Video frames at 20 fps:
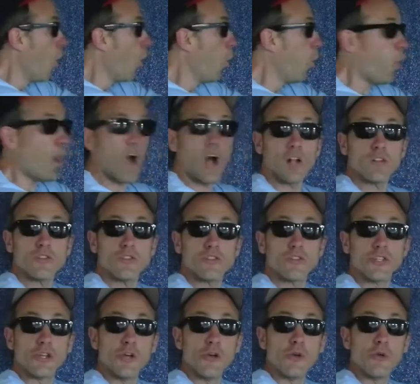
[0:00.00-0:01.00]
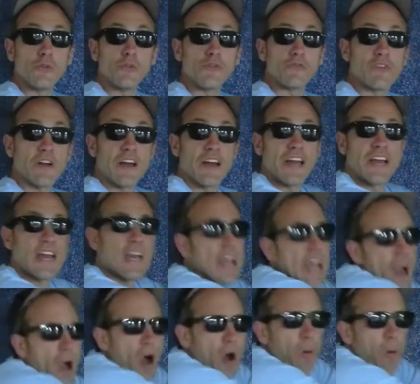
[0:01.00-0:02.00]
1, 2, 3,